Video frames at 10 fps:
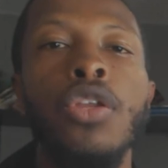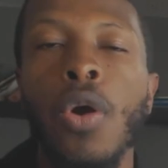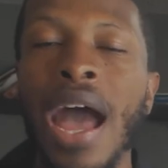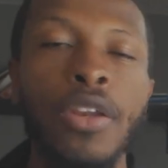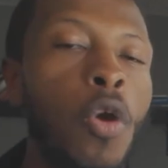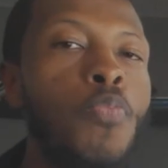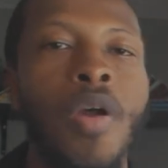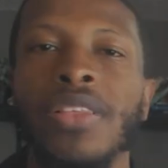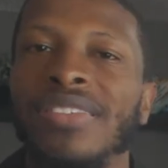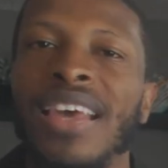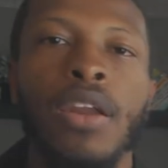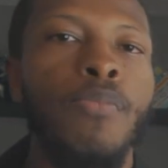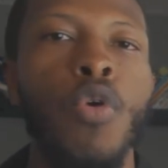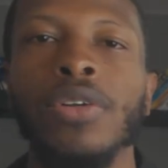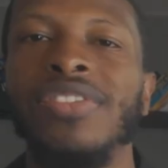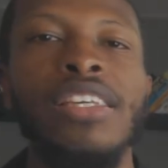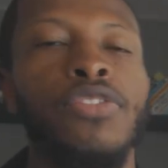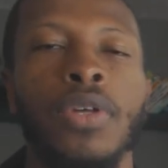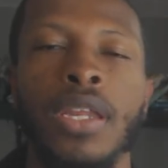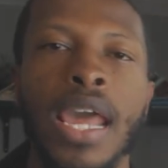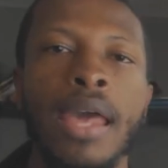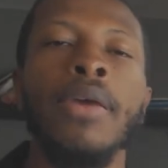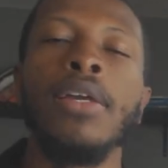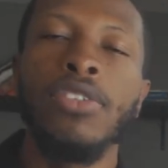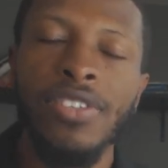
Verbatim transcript: you know, I know brothers that are more diesel than that.